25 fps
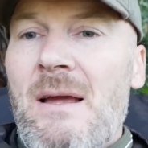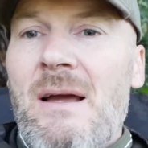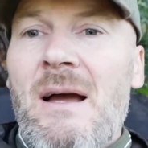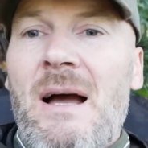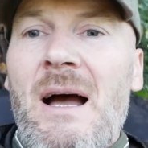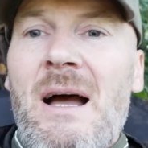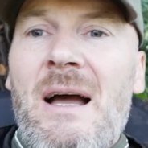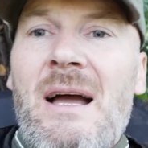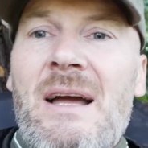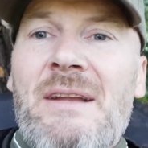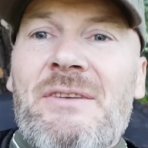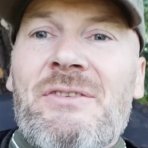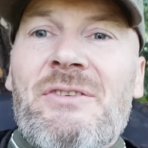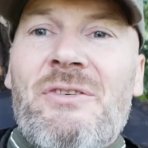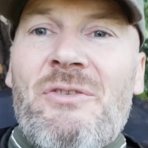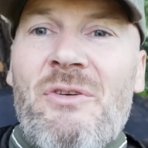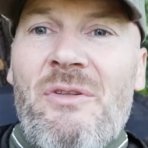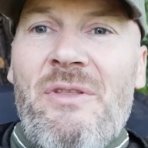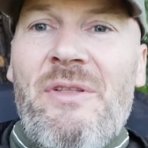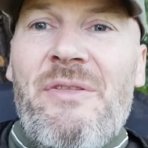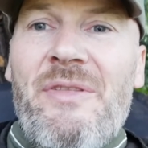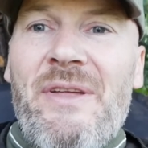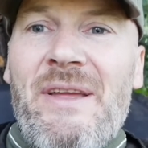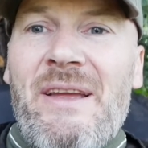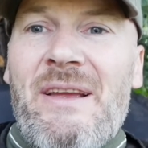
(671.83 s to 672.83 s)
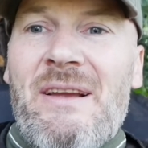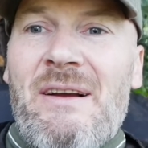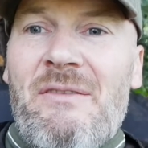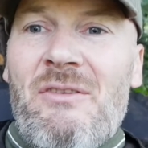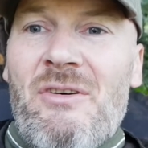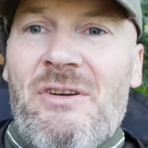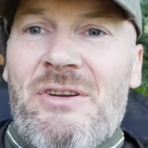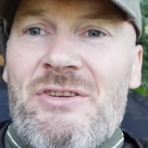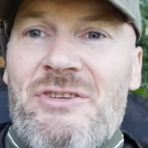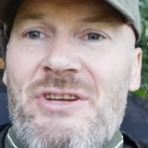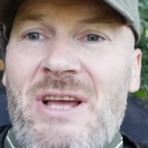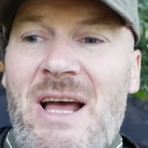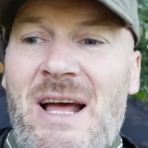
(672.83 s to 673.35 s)
And another thing, I've
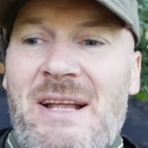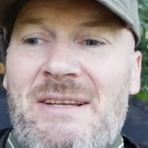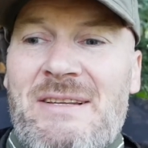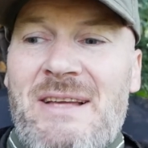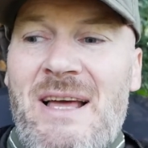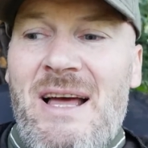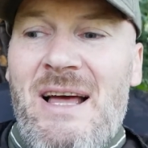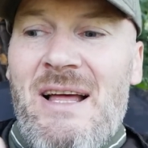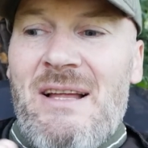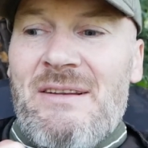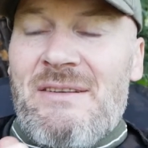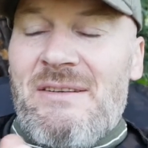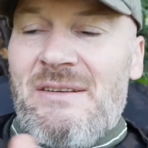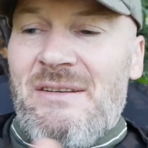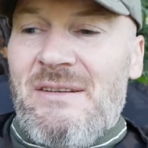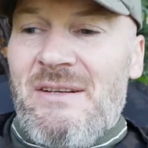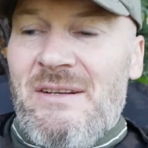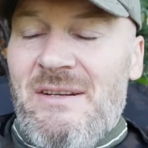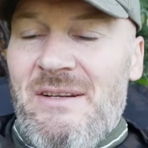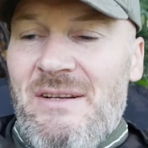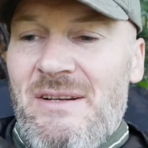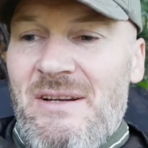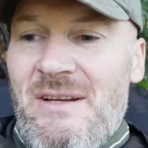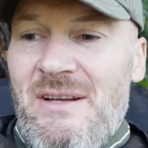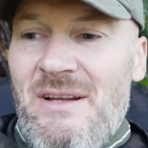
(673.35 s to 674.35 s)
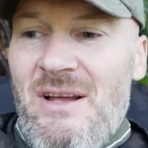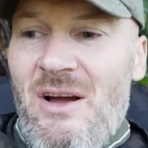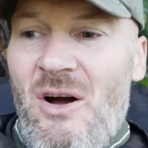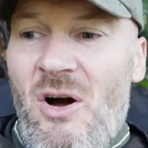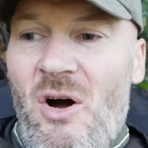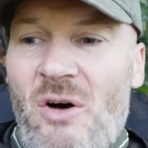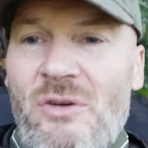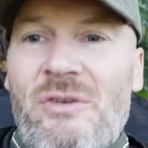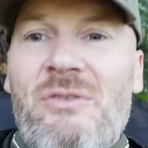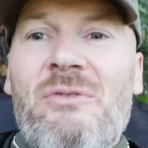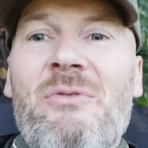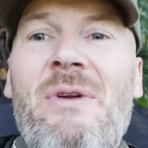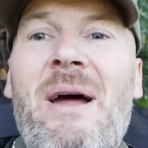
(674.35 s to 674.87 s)
got to shout out
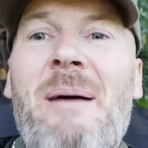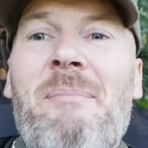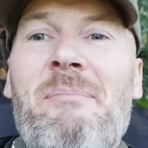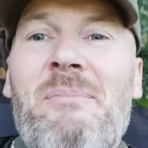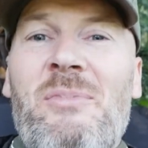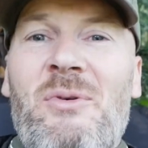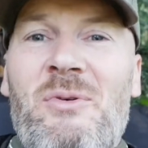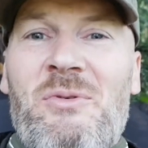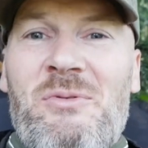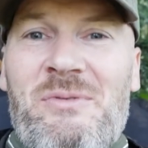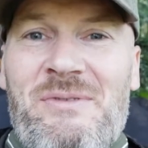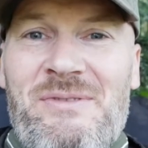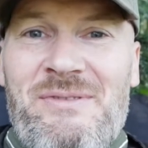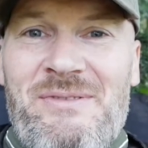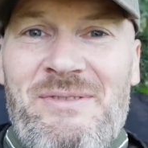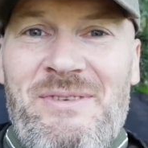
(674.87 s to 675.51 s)
on a ramble.